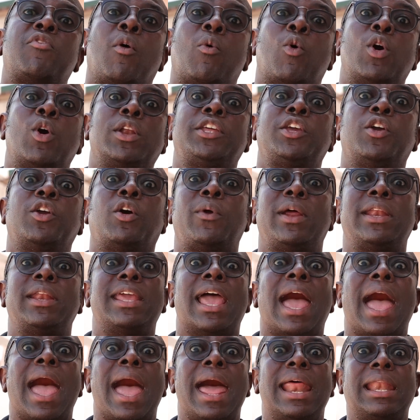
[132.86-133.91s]
for what he already
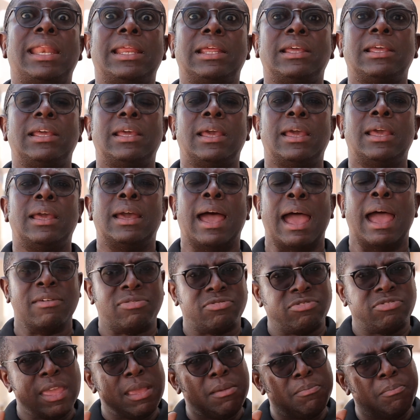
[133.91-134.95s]
had. I
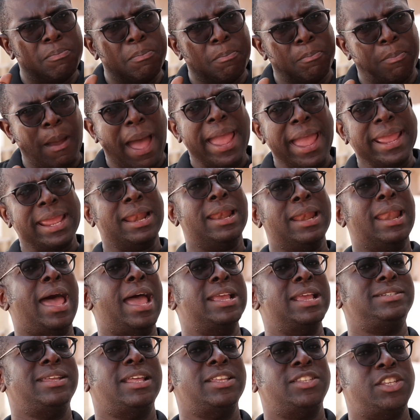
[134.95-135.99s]
think by and
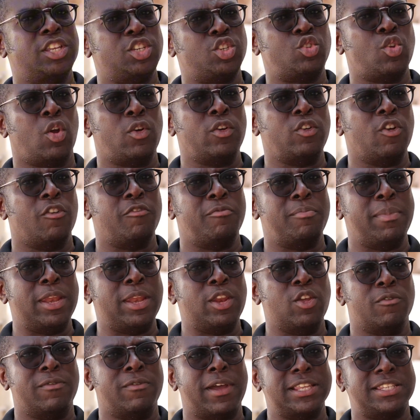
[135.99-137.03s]
large that's the story of
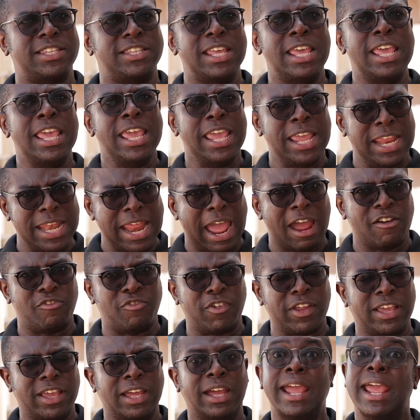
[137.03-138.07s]
many of us in
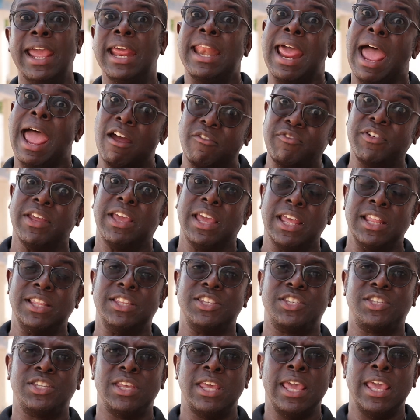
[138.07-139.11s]
Africa and
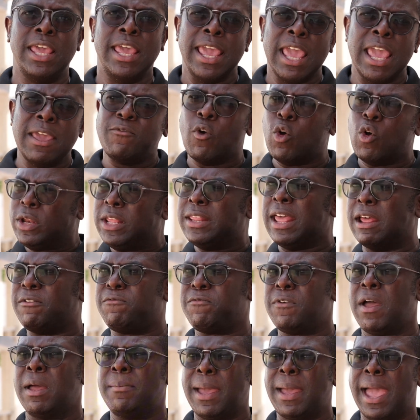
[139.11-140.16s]
Africans. If only that
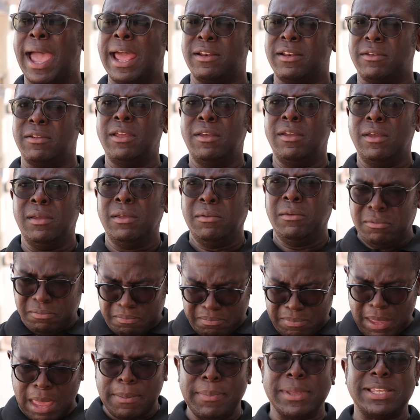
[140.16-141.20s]
farmer had
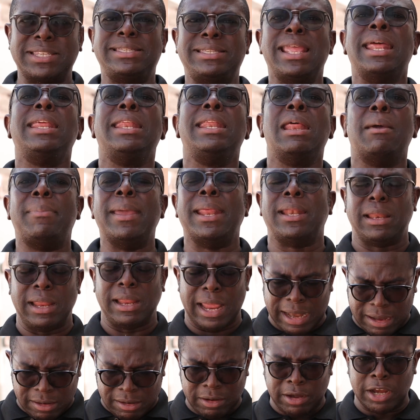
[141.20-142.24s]
maybe studied a bit
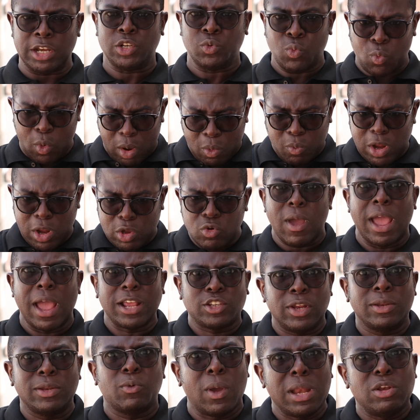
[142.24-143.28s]
and learned
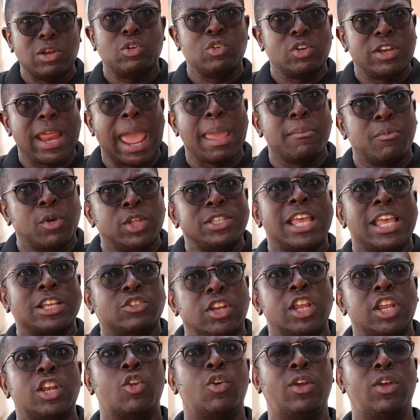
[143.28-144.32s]
what diamonds
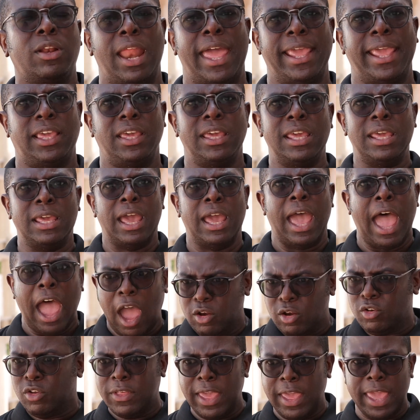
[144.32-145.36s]
actually look like.
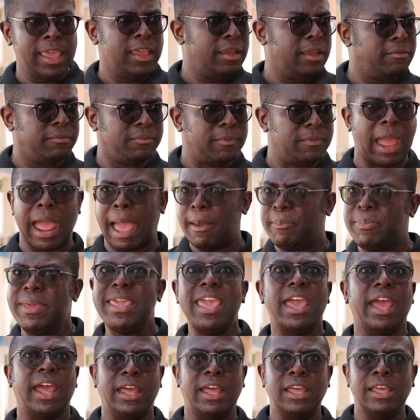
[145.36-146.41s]
How do they
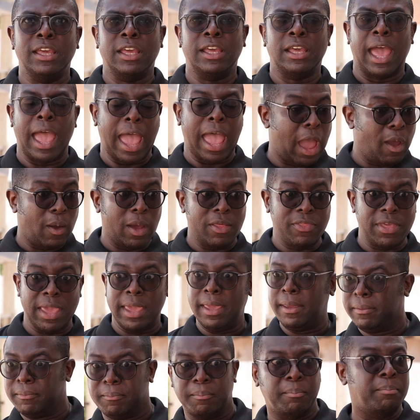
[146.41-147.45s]
appear? How are
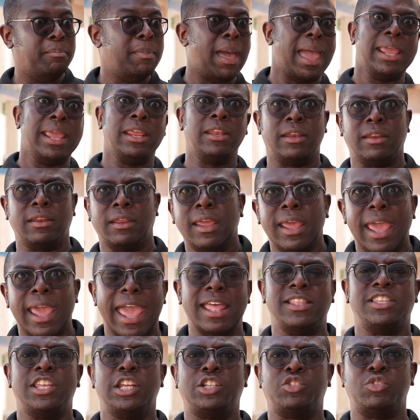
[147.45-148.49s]
they mined,
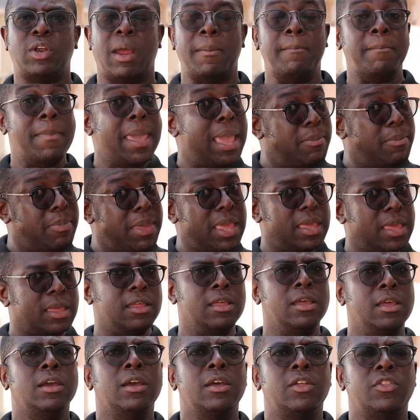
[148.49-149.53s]
etc. Maybe
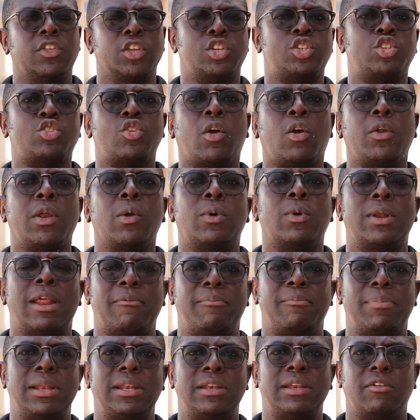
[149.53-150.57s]
the story would
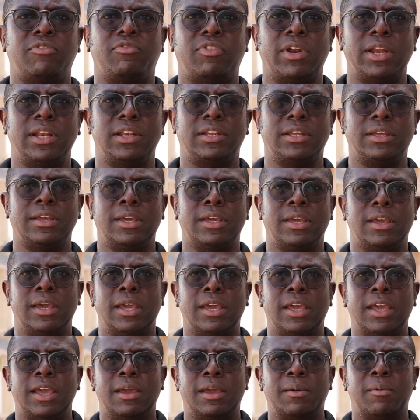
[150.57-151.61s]
have been different.
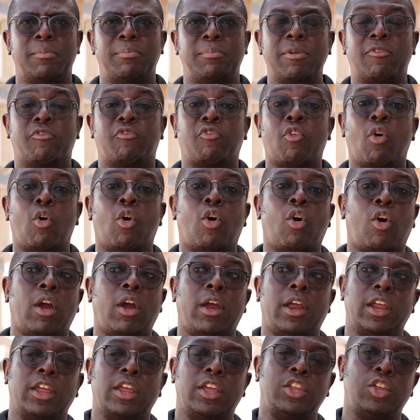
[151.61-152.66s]

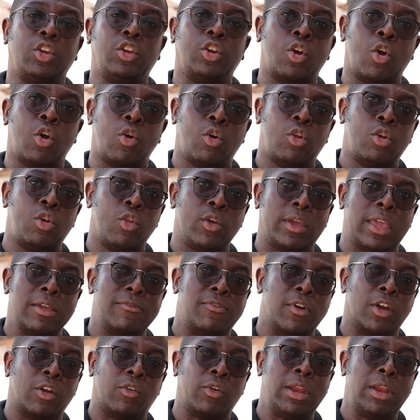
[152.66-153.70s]
Before you go
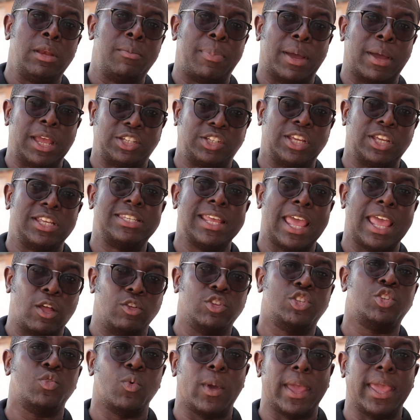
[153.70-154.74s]
looking for green patches
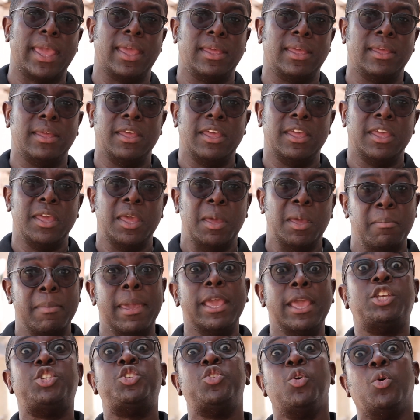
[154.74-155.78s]
elsewhere,
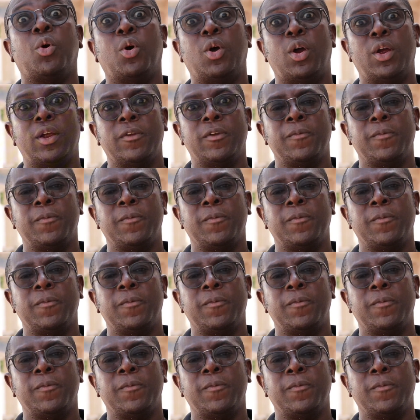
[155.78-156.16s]
make sure